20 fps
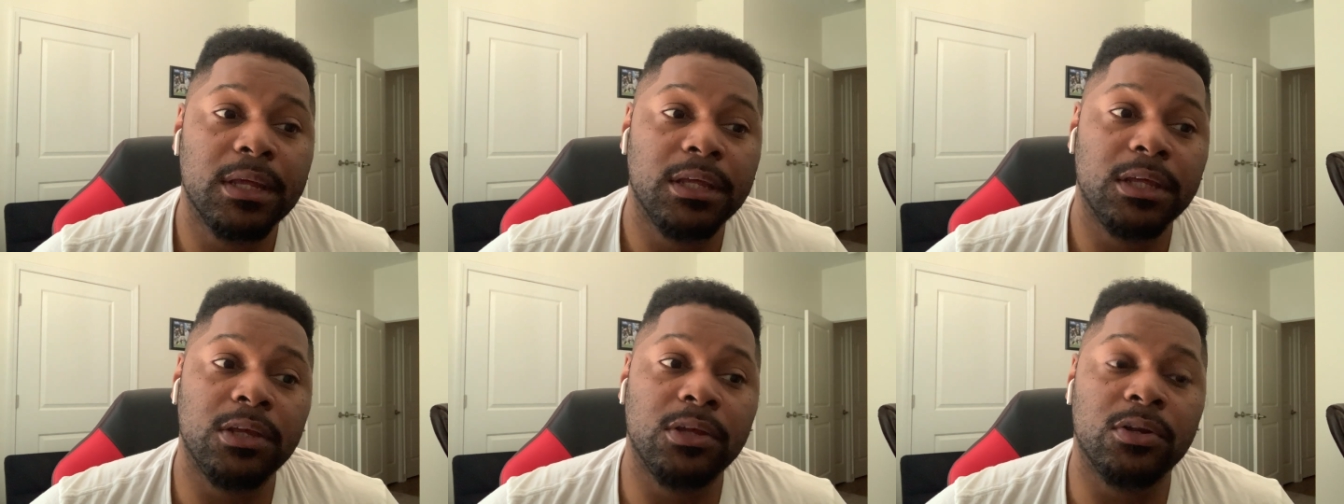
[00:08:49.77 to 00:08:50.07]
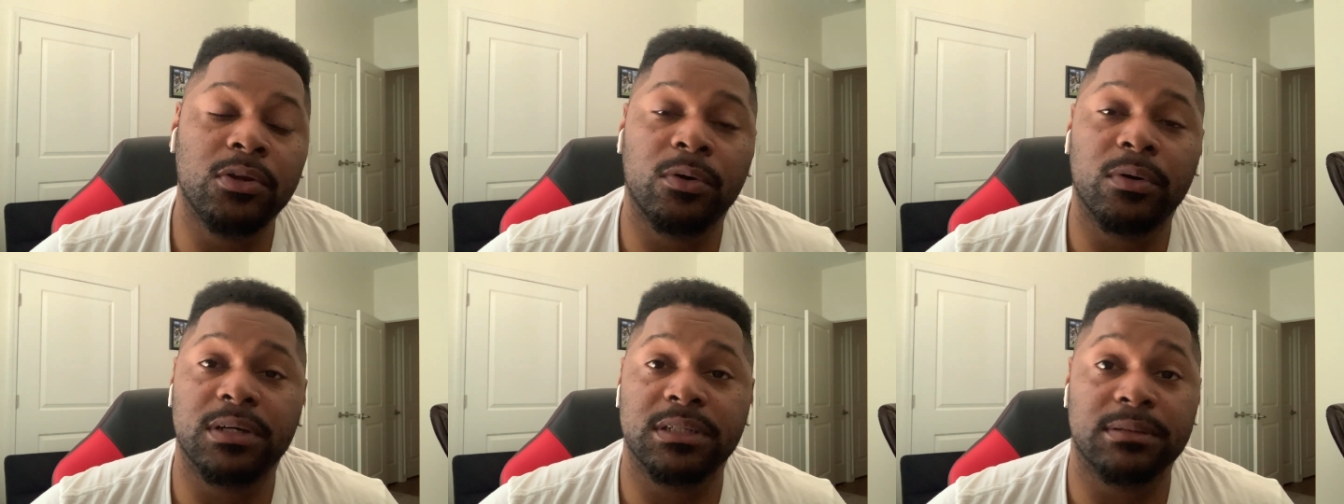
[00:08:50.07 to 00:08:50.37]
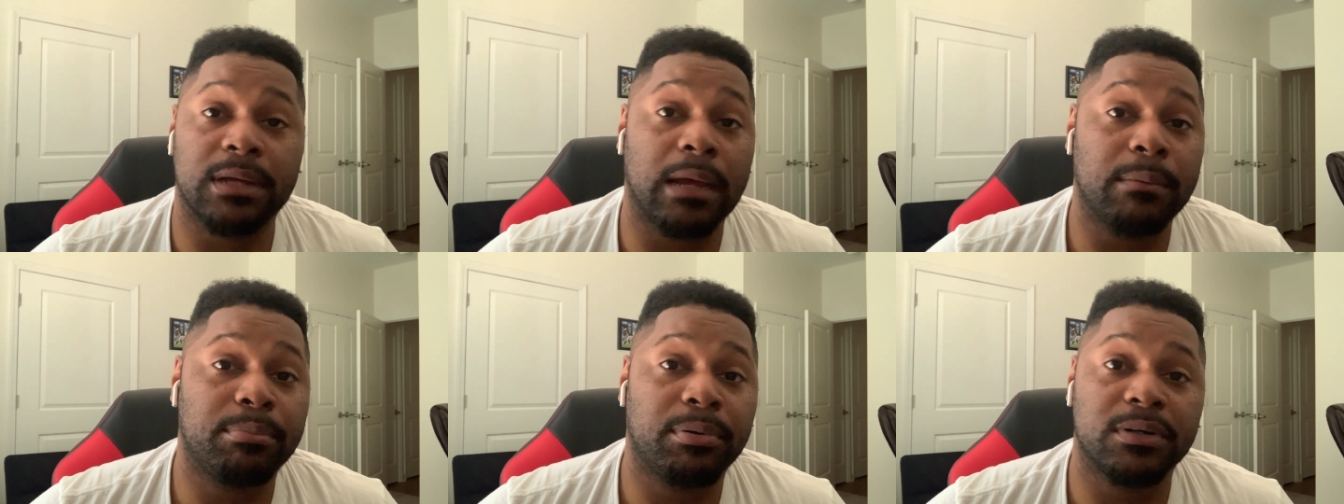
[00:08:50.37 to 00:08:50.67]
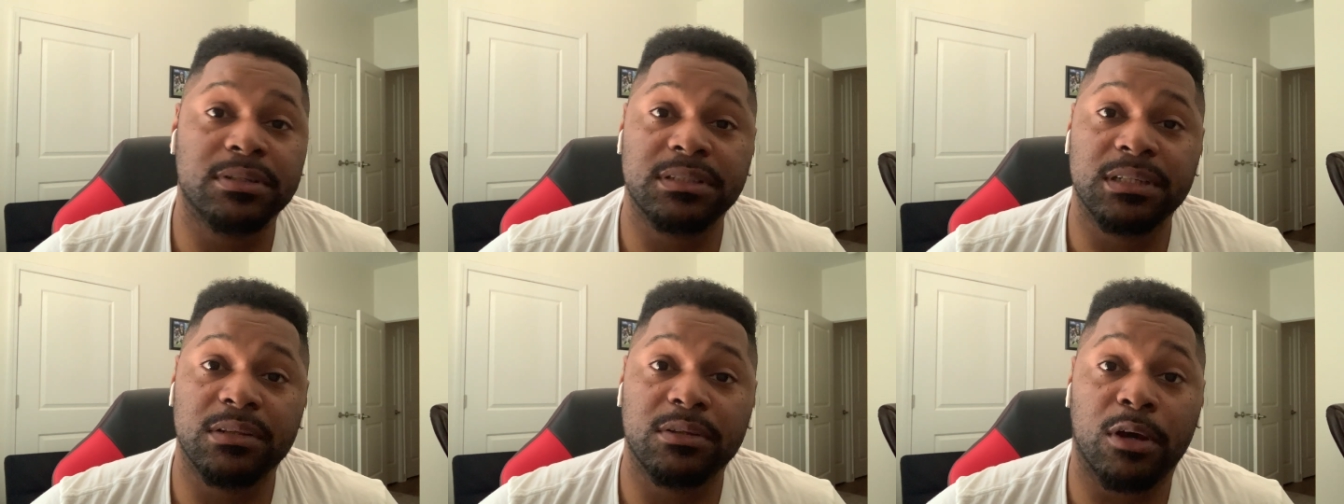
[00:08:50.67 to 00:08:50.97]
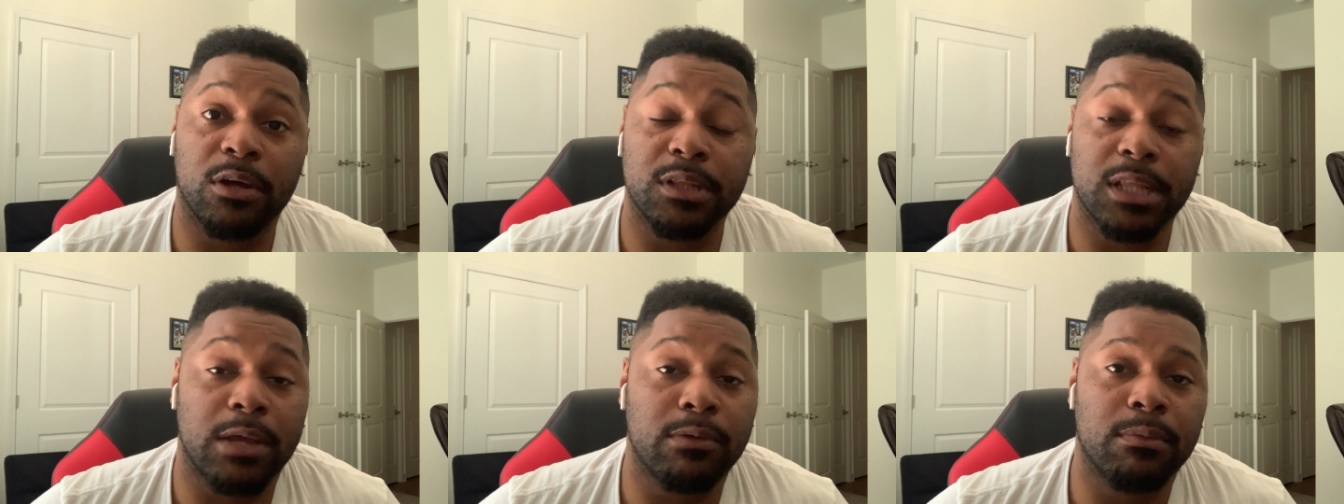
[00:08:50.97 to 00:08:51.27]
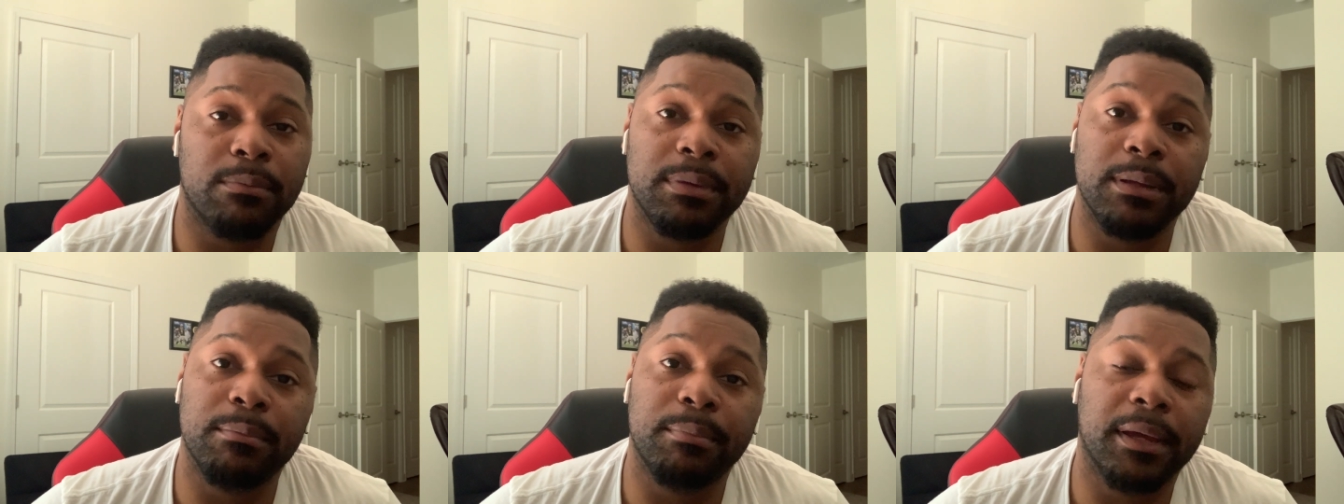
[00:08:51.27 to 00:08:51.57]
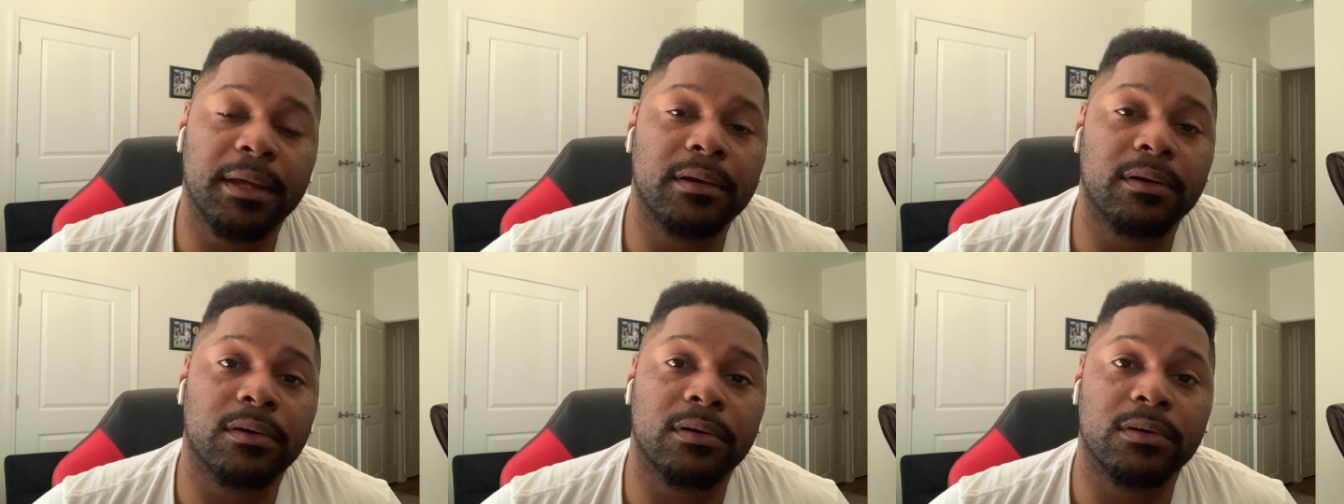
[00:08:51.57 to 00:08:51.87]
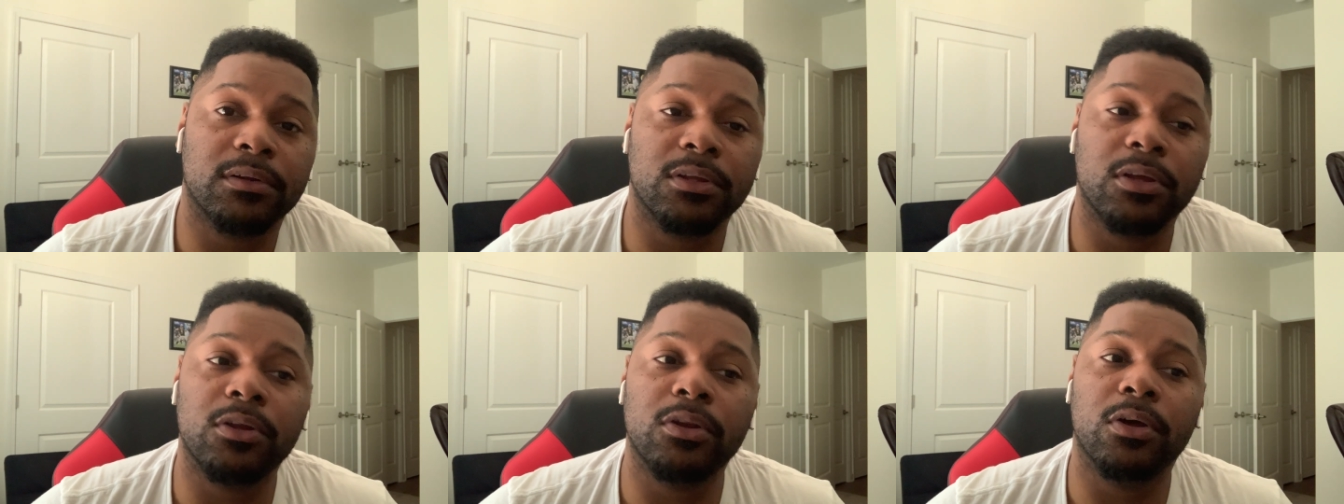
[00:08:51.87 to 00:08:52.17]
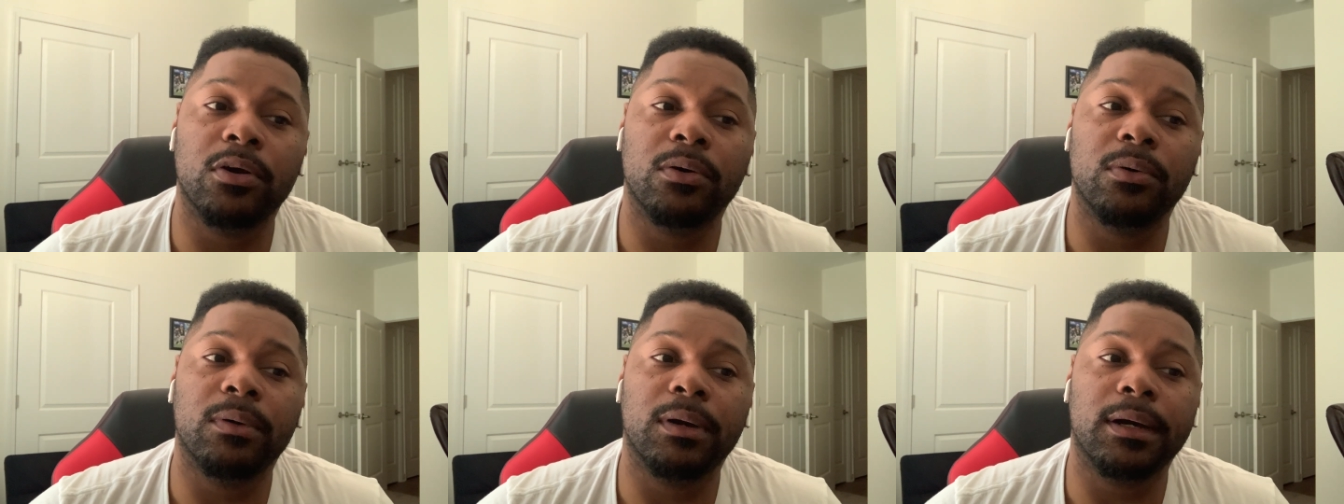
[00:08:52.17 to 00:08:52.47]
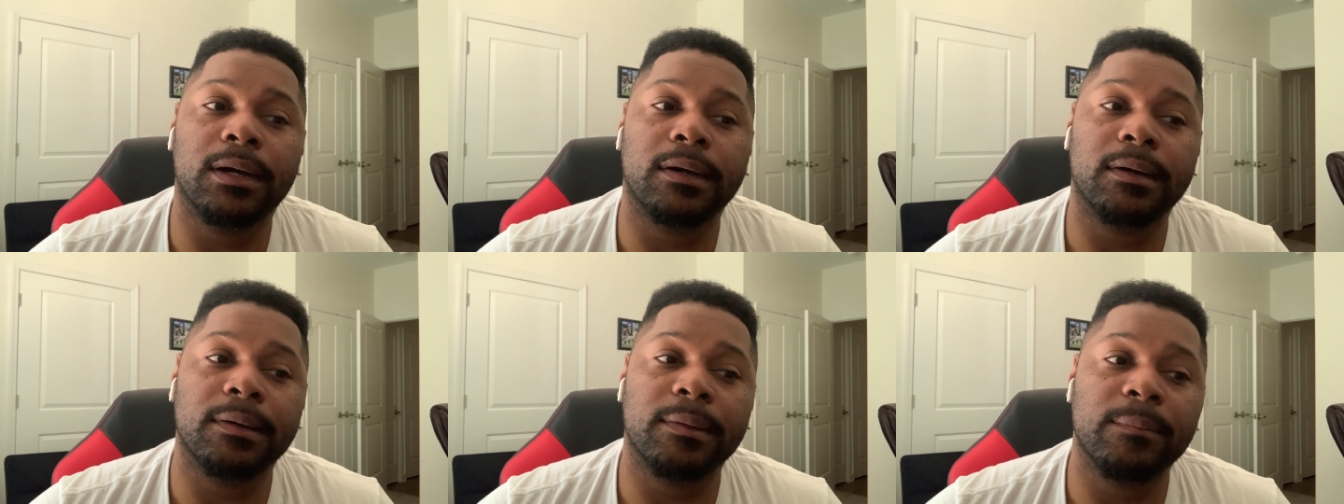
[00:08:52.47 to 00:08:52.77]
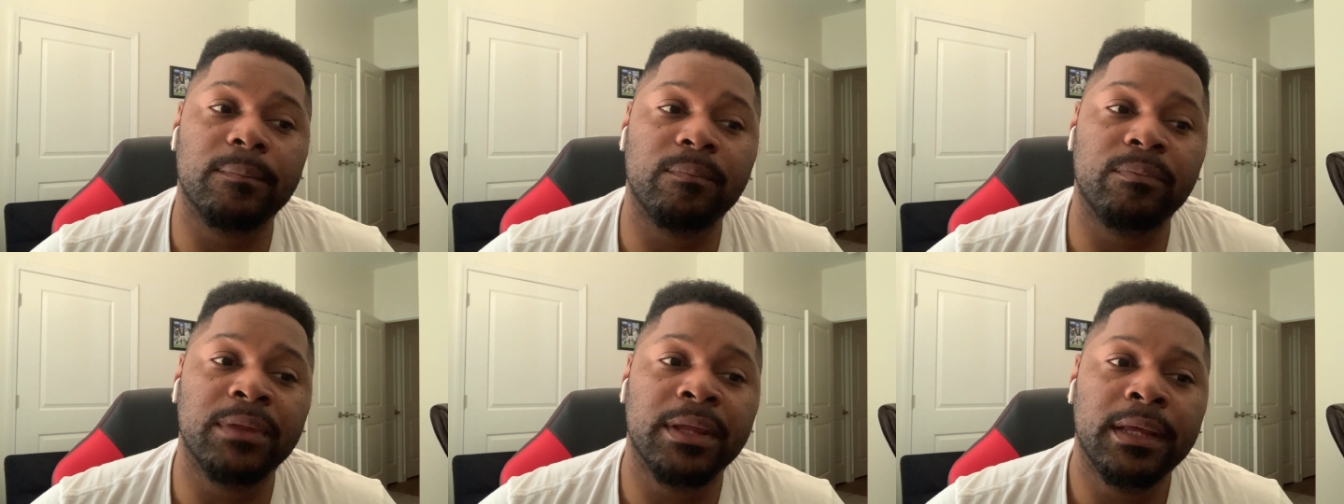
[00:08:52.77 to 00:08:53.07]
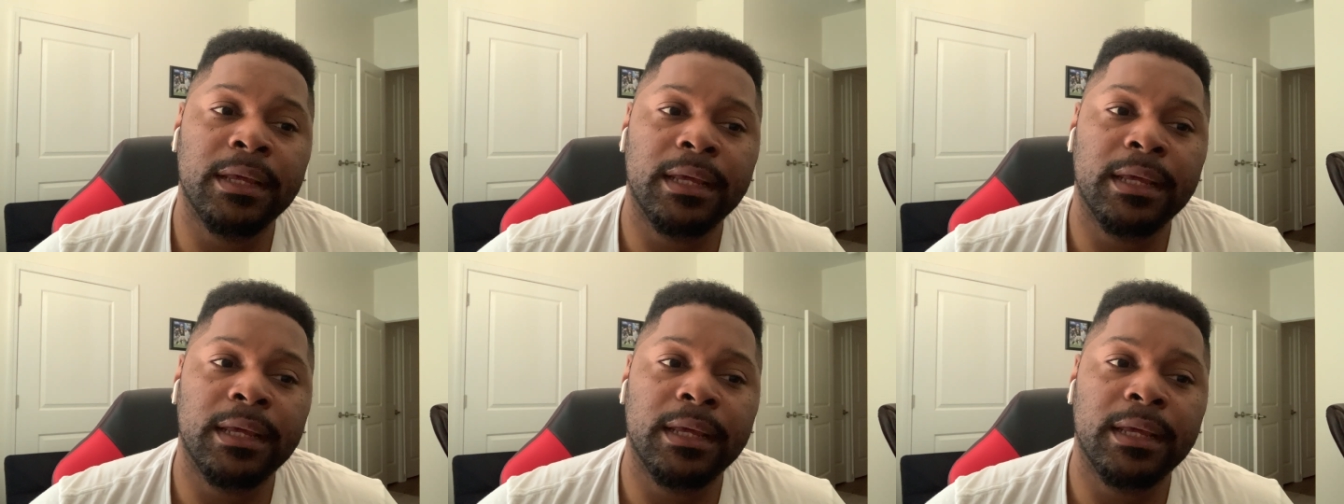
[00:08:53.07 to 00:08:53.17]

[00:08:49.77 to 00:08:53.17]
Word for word: You know, because I personally thought they would be better. You know, um,